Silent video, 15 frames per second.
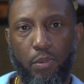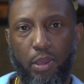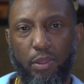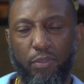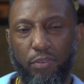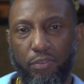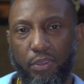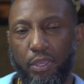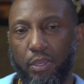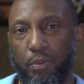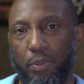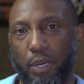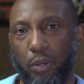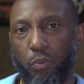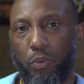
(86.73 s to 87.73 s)
and think
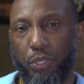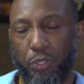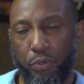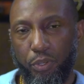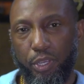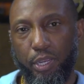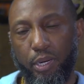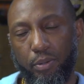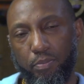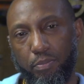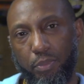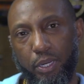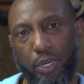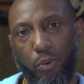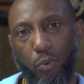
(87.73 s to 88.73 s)
about when you hear
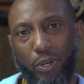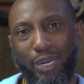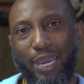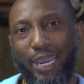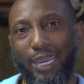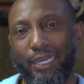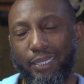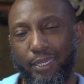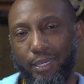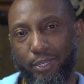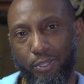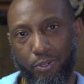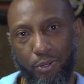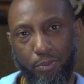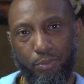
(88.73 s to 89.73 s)
money, what
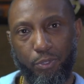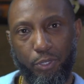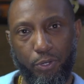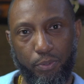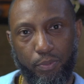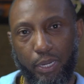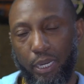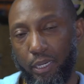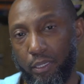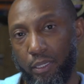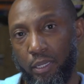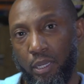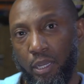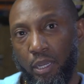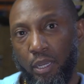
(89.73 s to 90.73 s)
ideas come to your mind.
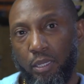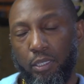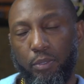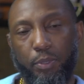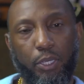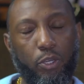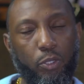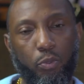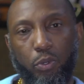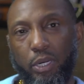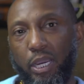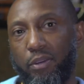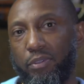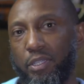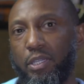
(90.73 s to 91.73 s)
See, because what
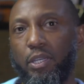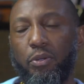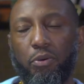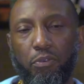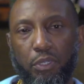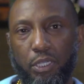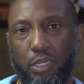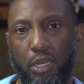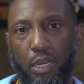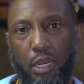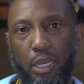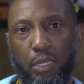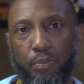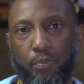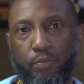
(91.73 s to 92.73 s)
I've seen over
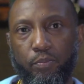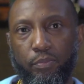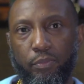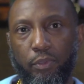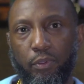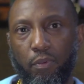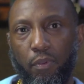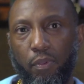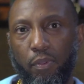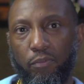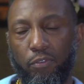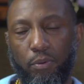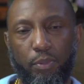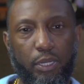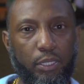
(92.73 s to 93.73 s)
time
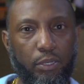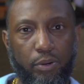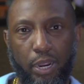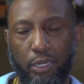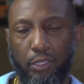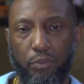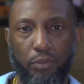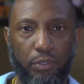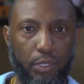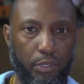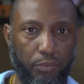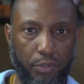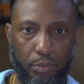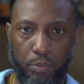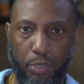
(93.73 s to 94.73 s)
from interacting with
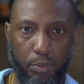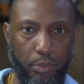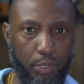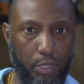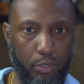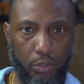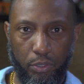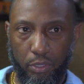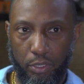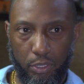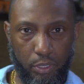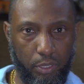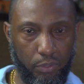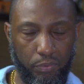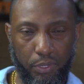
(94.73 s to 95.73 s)
different people
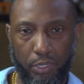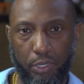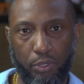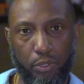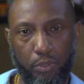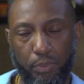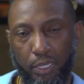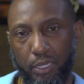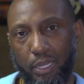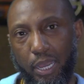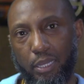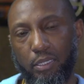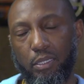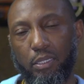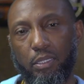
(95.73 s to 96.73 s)
across different economic
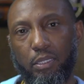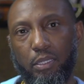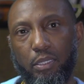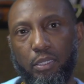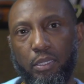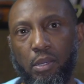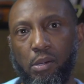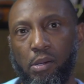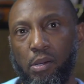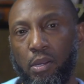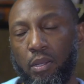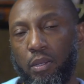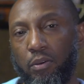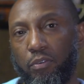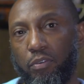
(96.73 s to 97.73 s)
classes is
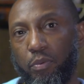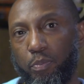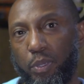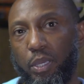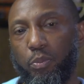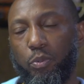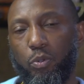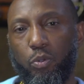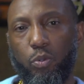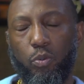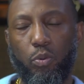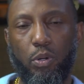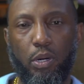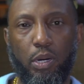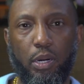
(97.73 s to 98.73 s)
for people
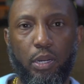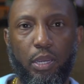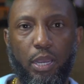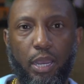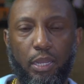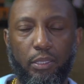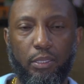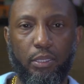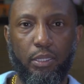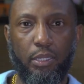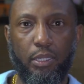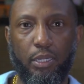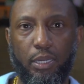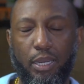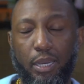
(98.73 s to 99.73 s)
who are at
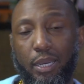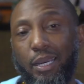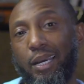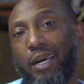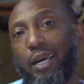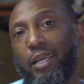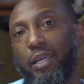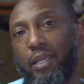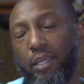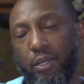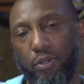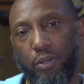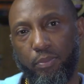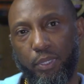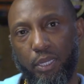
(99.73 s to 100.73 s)
a higher
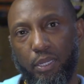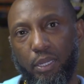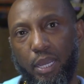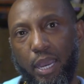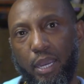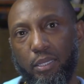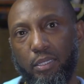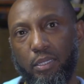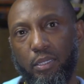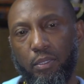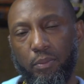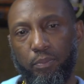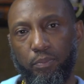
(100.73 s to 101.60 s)
economic class,